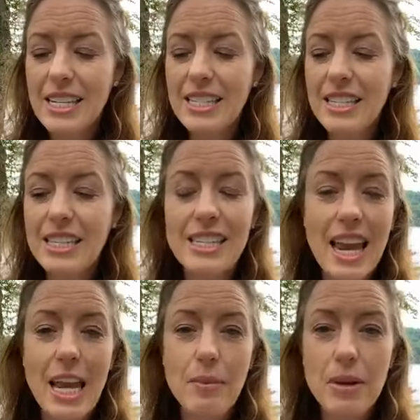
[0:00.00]
It's the
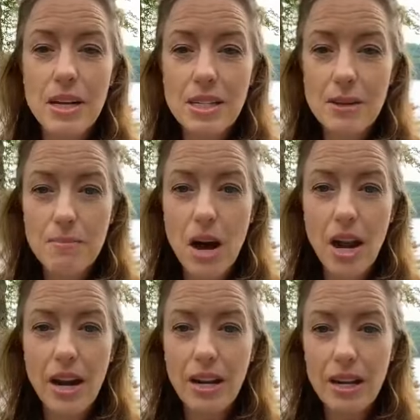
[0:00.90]
same
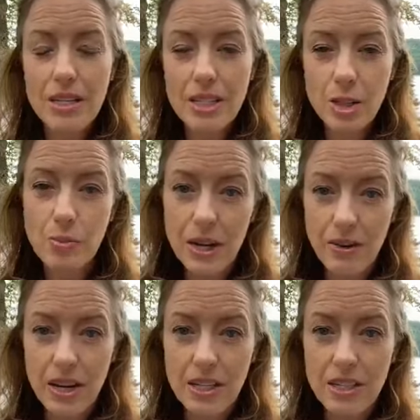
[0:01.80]
demonic
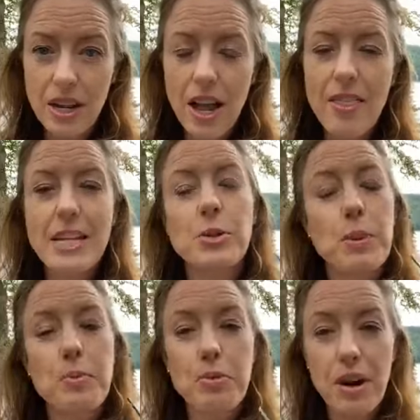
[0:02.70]
spirit that's
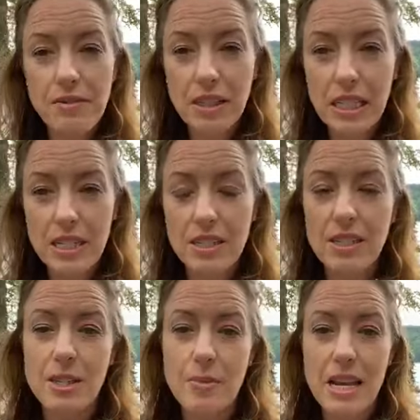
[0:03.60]
been prevalent
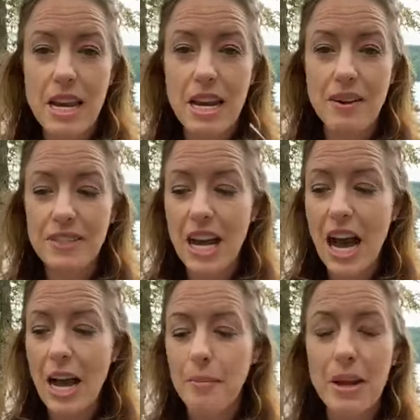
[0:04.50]
since the beginning of
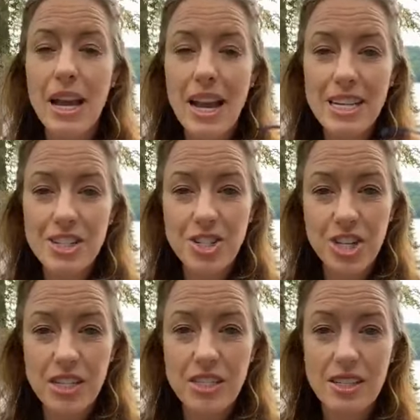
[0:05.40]
time. It's
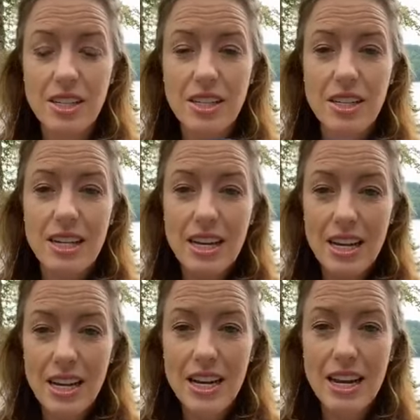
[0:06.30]
just
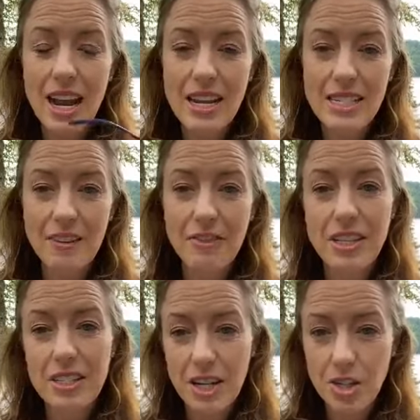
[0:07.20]
in a
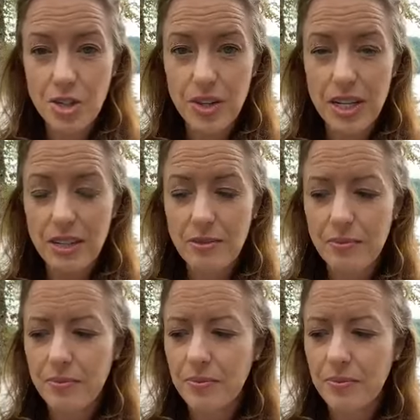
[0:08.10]
different century.